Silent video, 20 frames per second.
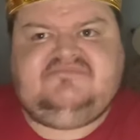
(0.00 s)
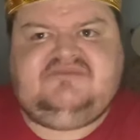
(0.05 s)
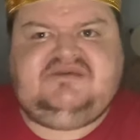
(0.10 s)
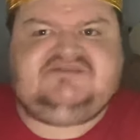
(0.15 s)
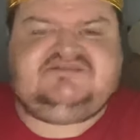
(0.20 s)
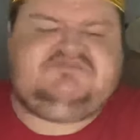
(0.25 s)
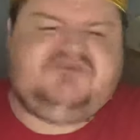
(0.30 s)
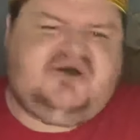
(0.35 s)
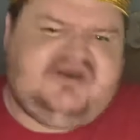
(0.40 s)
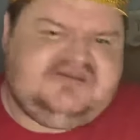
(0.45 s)

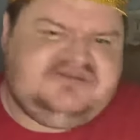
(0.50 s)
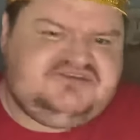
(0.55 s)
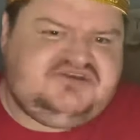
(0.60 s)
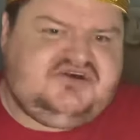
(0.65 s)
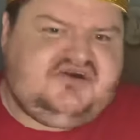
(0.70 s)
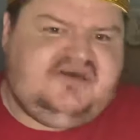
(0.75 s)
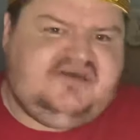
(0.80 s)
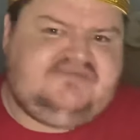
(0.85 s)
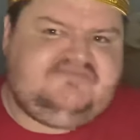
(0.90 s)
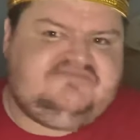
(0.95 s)
It's my
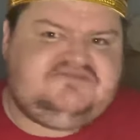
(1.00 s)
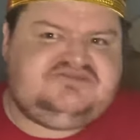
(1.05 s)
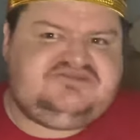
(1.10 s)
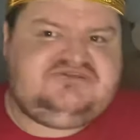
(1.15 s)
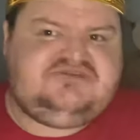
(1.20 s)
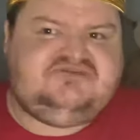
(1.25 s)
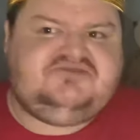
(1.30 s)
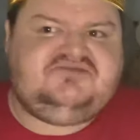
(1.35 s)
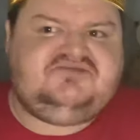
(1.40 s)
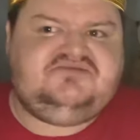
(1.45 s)
time
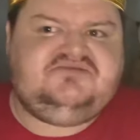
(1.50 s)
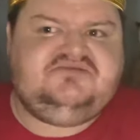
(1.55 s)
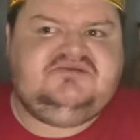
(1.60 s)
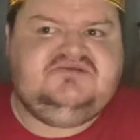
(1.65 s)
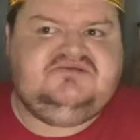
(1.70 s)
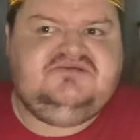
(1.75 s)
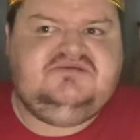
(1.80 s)
to